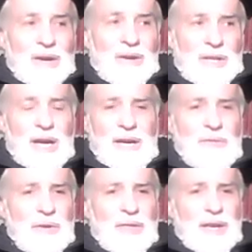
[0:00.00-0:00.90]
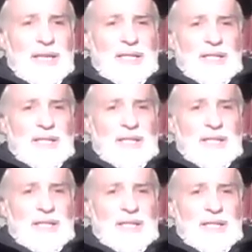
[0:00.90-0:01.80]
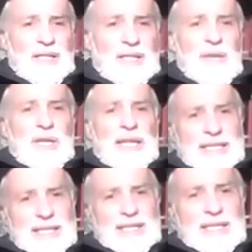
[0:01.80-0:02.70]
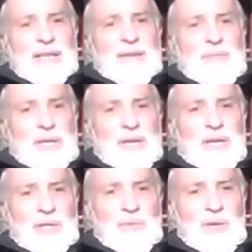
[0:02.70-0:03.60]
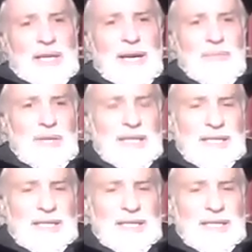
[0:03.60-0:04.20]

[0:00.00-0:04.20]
Yeah, everything is going to be less because what happened is